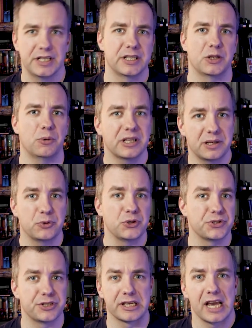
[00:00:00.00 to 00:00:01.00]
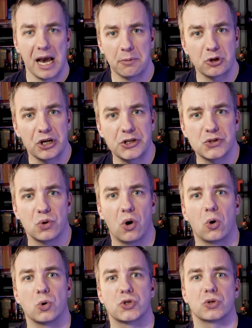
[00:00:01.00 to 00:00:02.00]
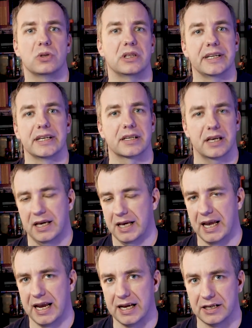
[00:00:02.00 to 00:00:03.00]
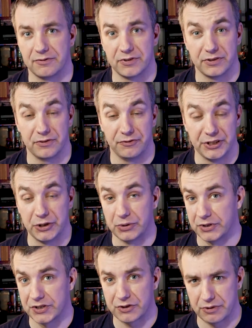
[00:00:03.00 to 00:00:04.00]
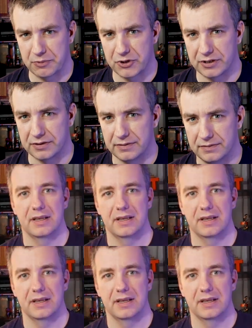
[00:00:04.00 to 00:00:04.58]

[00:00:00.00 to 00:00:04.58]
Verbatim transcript: The one I'm using, I'm going to also link in the video description.